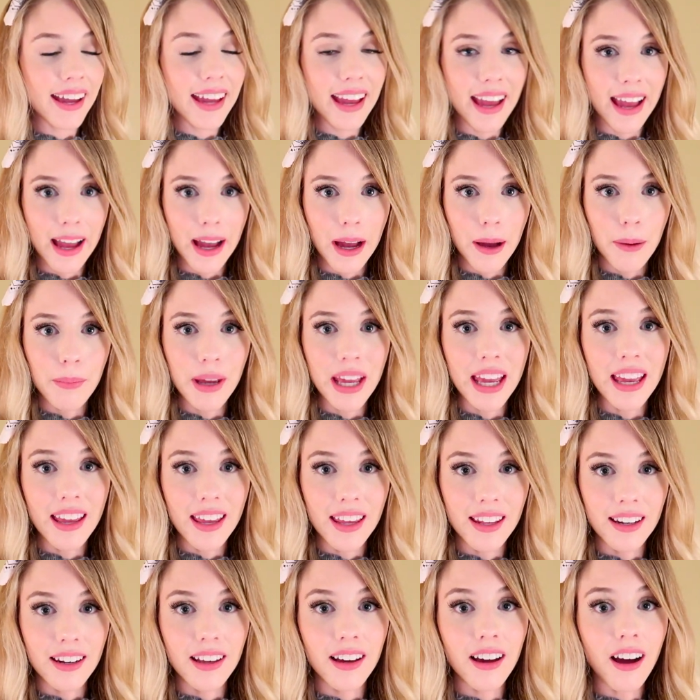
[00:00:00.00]
am
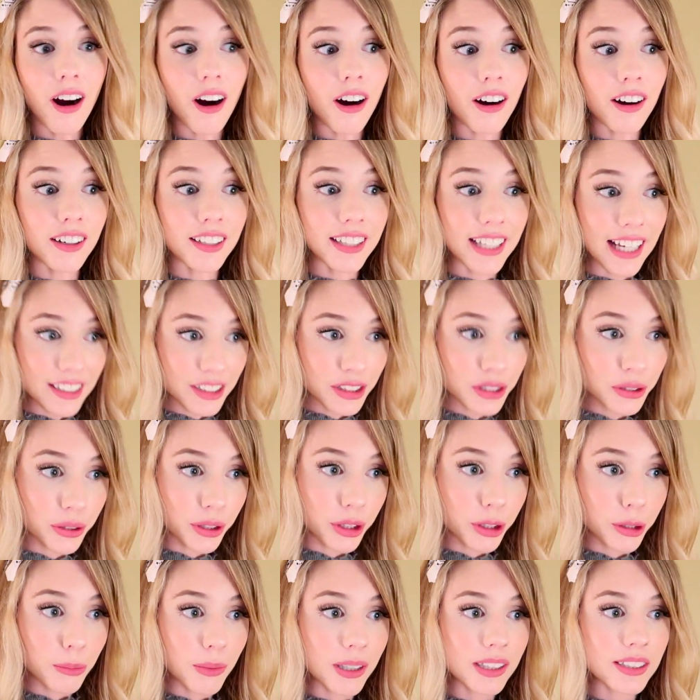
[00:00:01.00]
in our guest
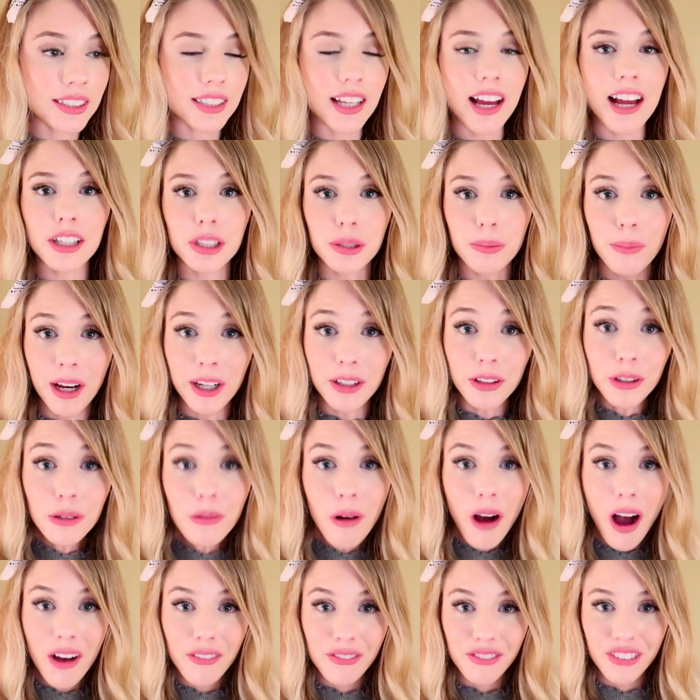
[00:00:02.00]
room slash my new
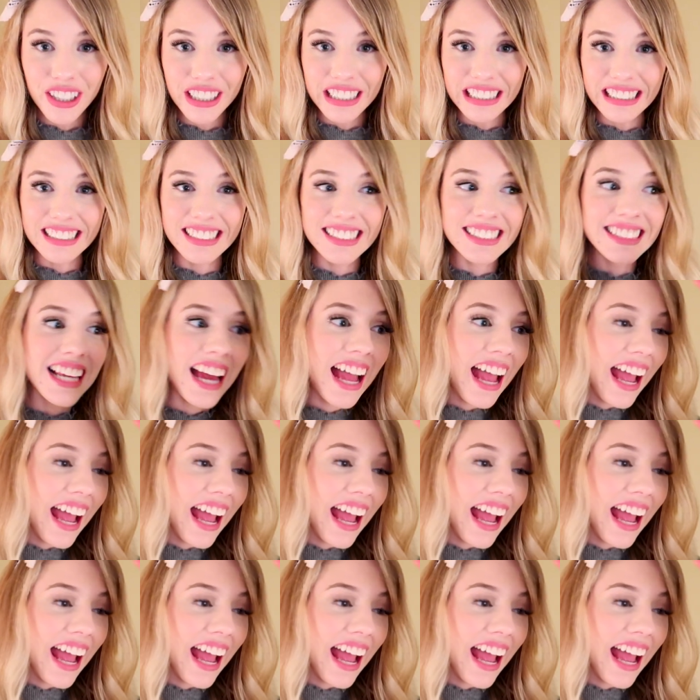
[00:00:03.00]
office,